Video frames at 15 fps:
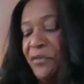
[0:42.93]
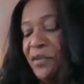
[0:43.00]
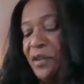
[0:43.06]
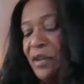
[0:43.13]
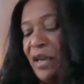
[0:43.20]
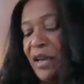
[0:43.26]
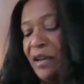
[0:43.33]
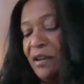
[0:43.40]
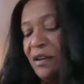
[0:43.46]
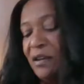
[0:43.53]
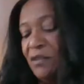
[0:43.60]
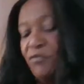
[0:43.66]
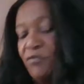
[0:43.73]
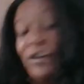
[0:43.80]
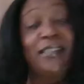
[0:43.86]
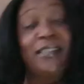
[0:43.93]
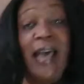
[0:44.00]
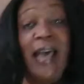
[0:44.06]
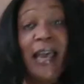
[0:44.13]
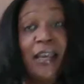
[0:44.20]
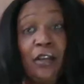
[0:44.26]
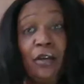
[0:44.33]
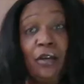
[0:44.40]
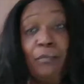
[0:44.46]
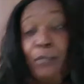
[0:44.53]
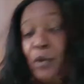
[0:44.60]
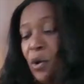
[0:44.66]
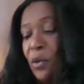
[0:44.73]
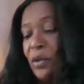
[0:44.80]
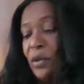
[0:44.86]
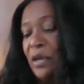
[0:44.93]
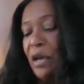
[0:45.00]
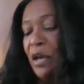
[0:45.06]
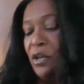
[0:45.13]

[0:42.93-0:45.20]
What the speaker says: a rectangular bowl.